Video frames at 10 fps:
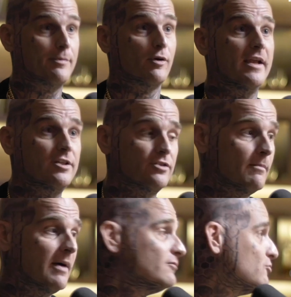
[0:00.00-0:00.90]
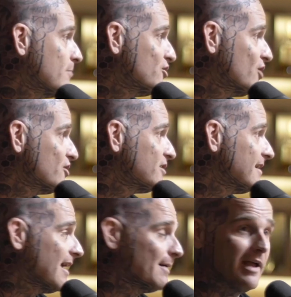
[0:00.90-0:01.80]
my probation or my my judge
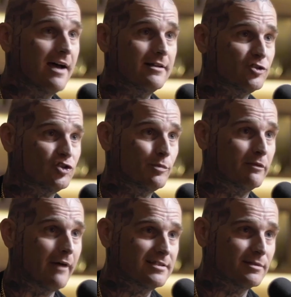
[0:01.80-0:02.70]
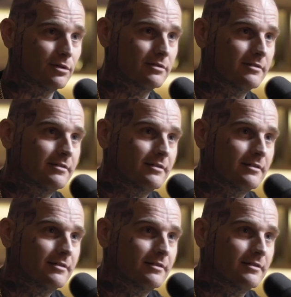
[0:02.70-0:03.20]
said yeah. that I'm not a supervisable.